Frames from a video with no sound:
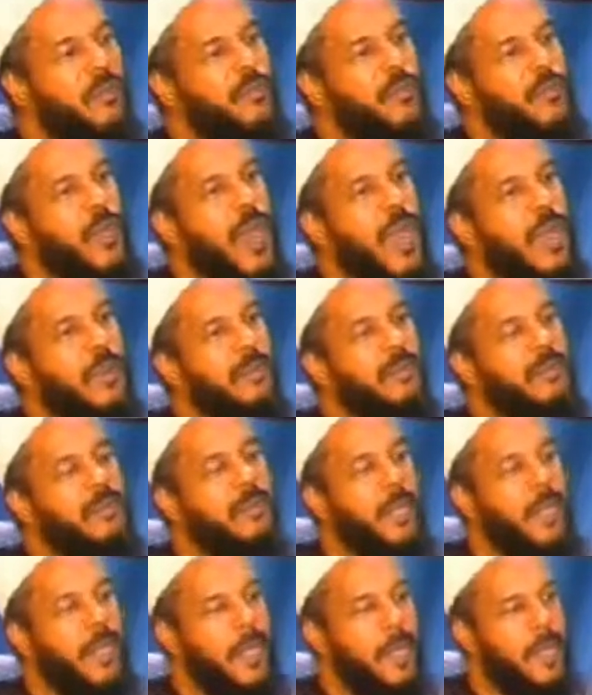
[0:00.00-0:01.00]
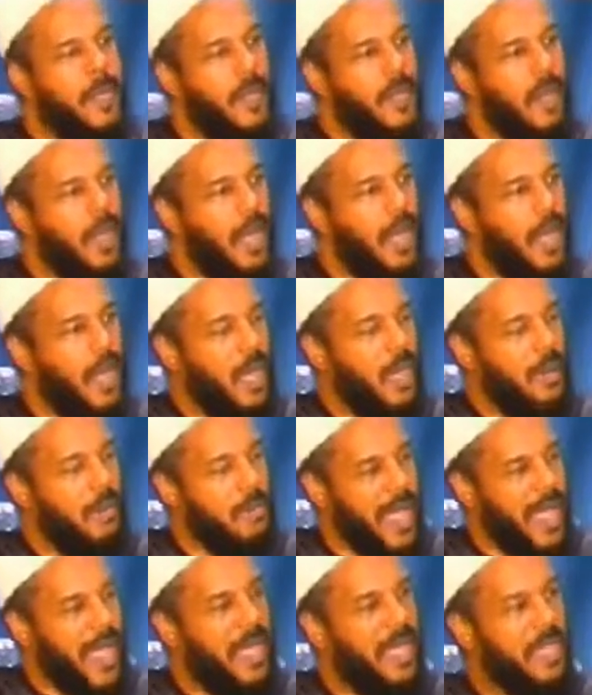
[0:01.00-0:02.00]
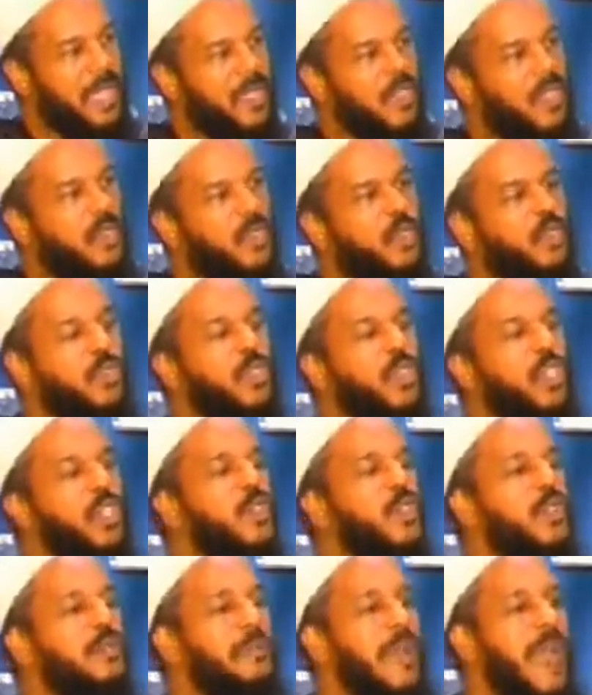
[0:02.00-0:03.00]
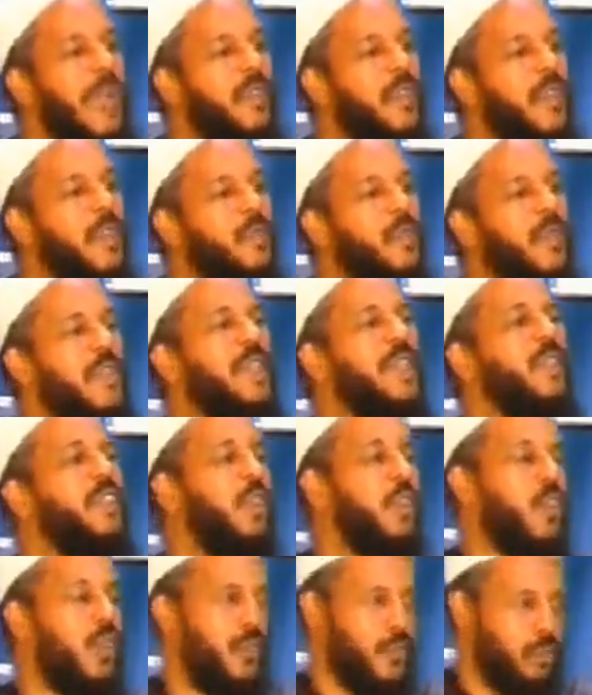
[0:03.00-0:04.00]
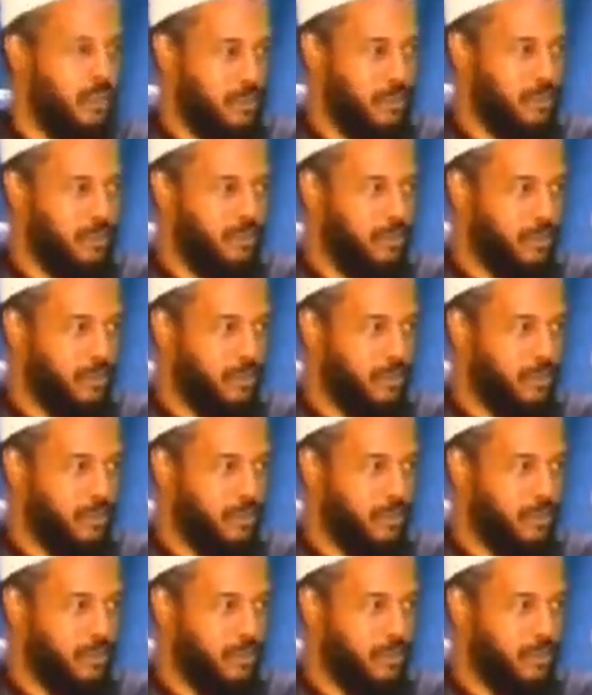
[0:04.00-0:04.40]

from males who she could marry within her home.